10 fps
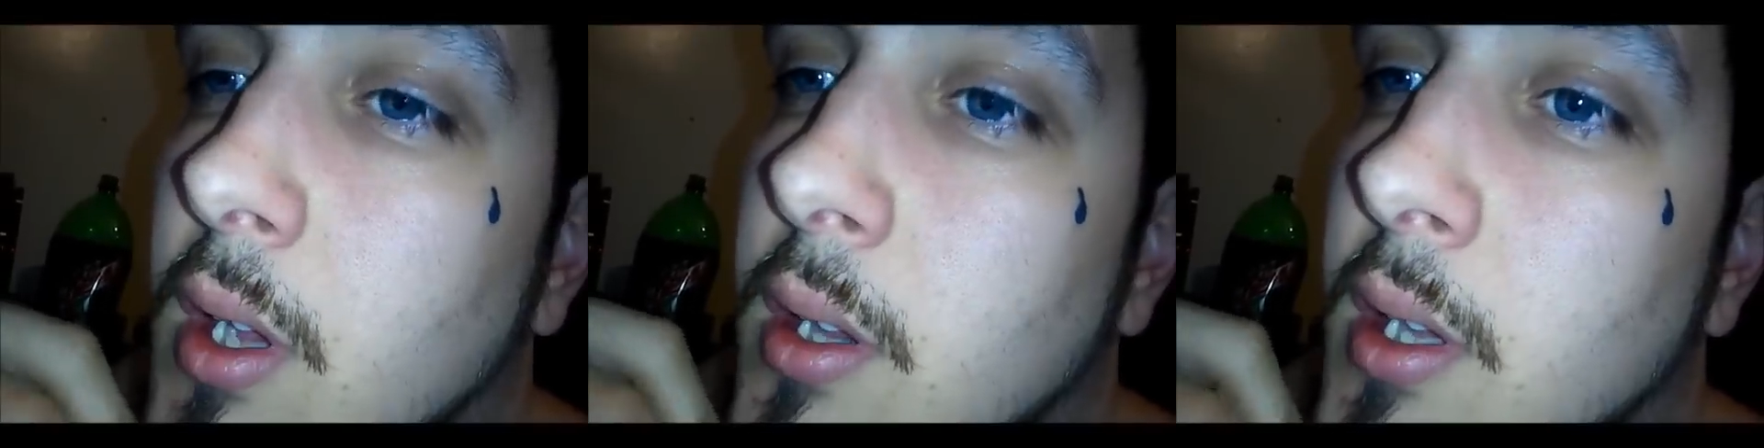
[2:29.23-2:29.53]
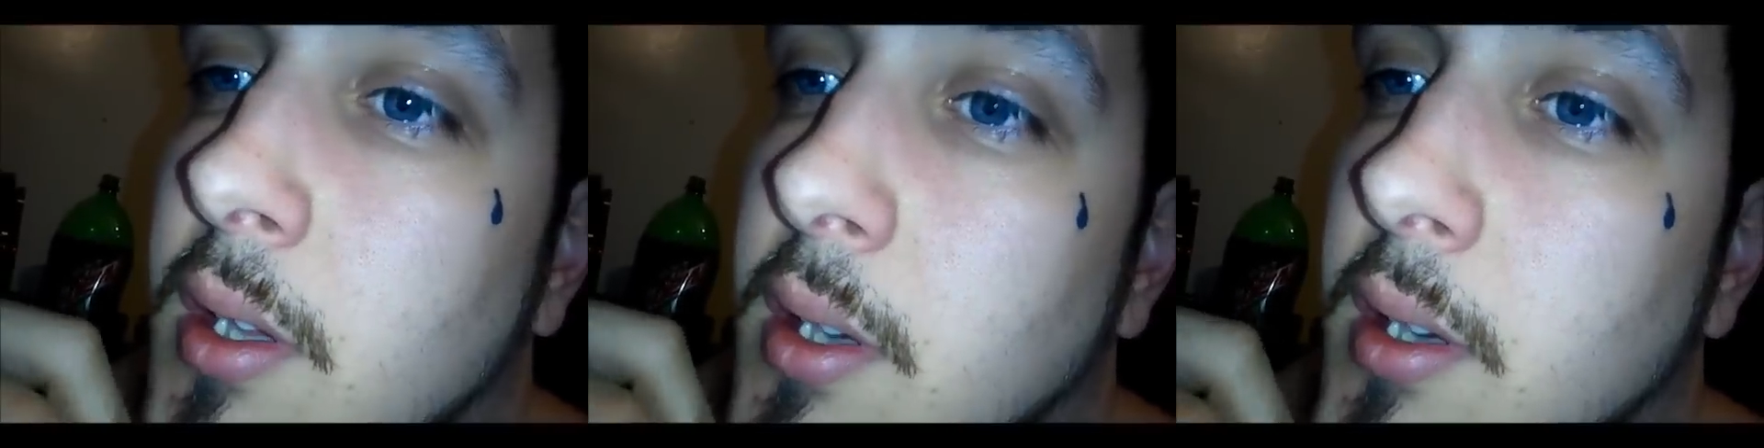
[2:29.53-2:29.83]
And
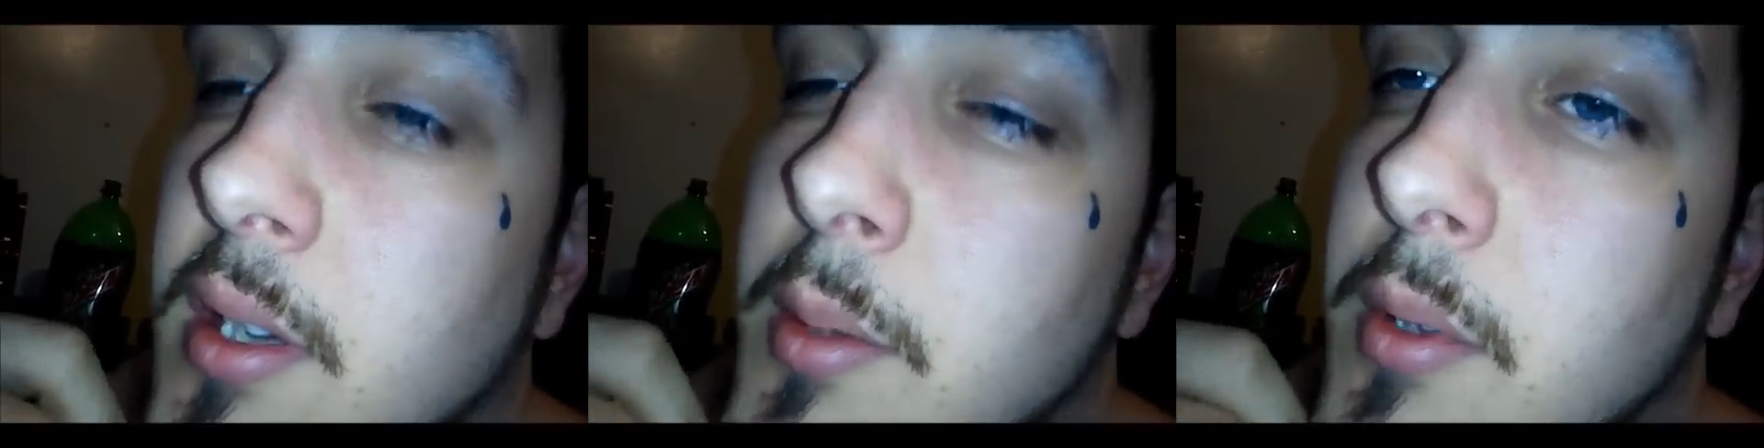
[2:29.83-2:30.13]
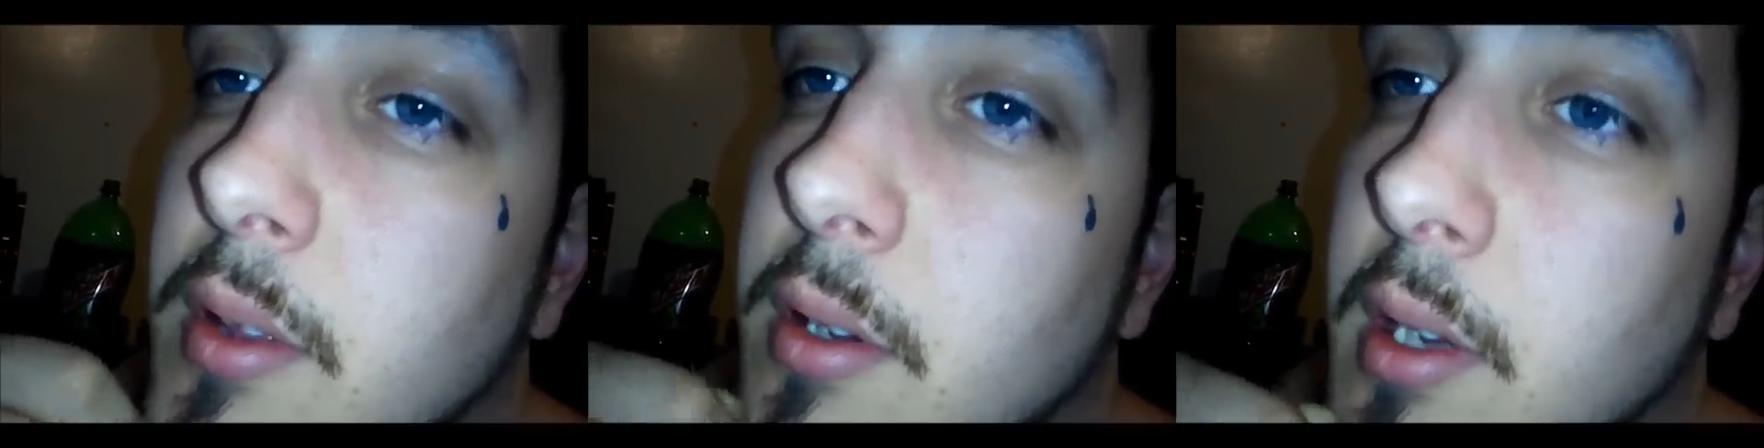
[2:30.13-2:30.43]
then they did E
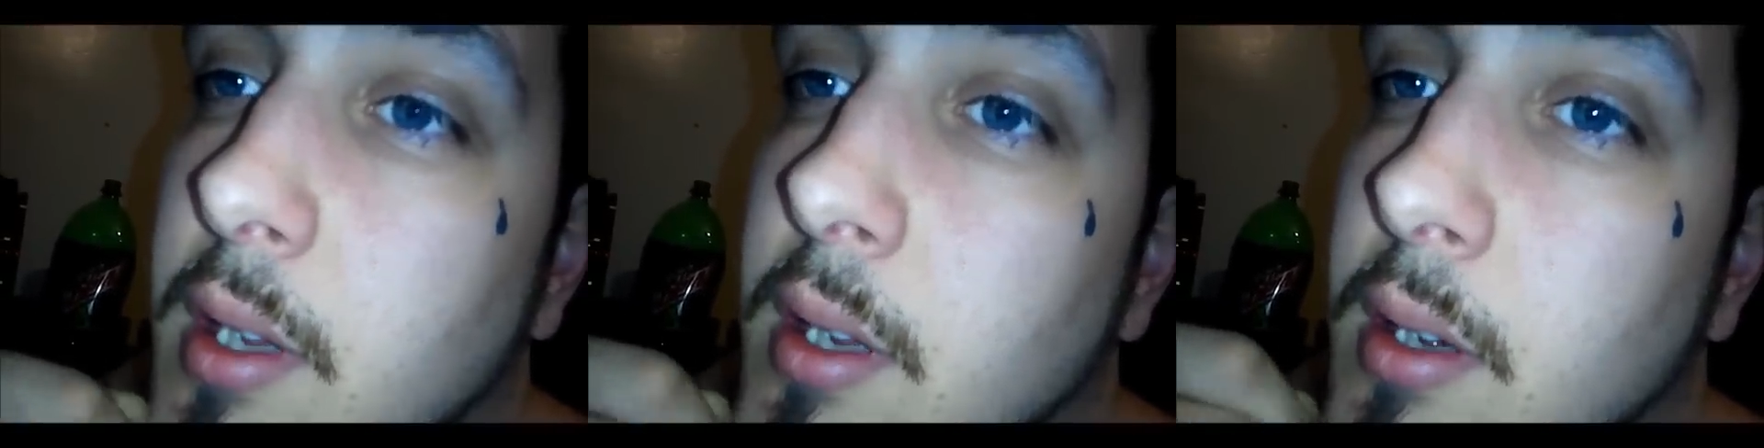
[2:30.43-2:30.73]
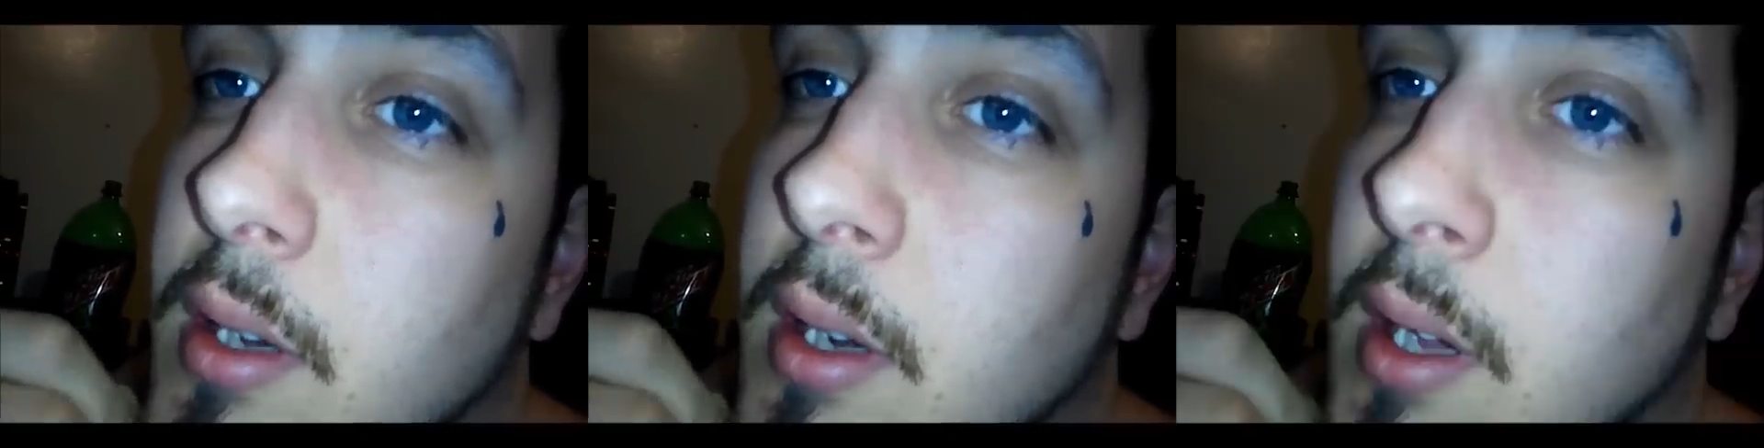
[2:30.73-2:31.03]
B
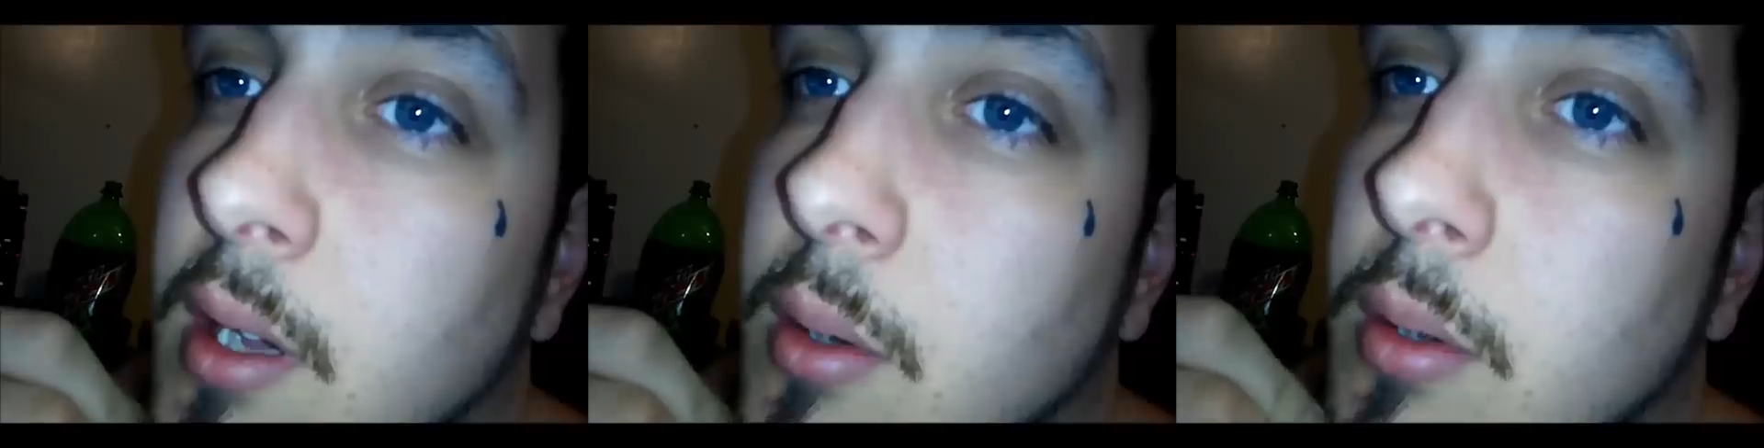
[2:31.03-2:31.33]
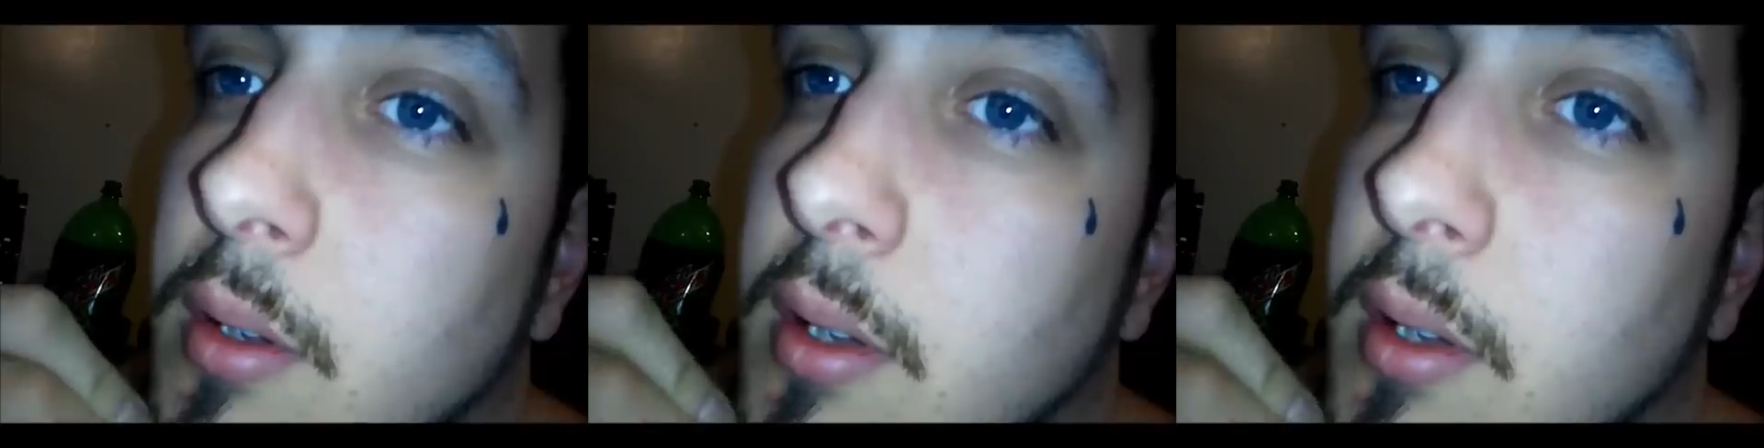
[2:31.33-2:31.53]
thirteen, and now